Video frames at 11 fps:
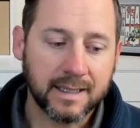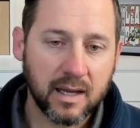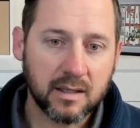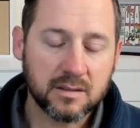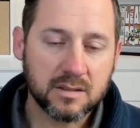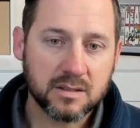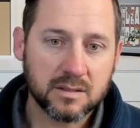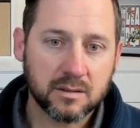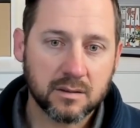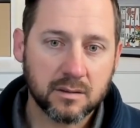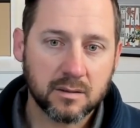And
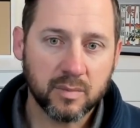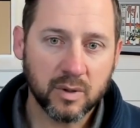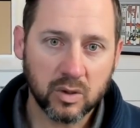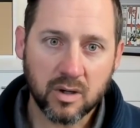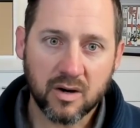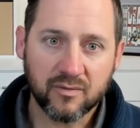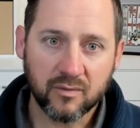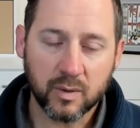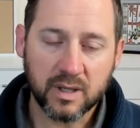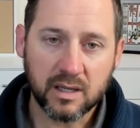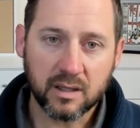building off
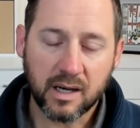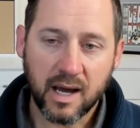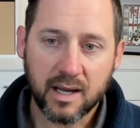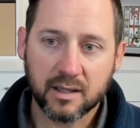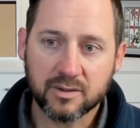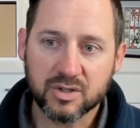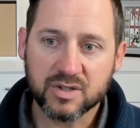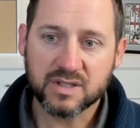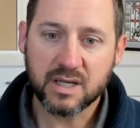of what Ian and I had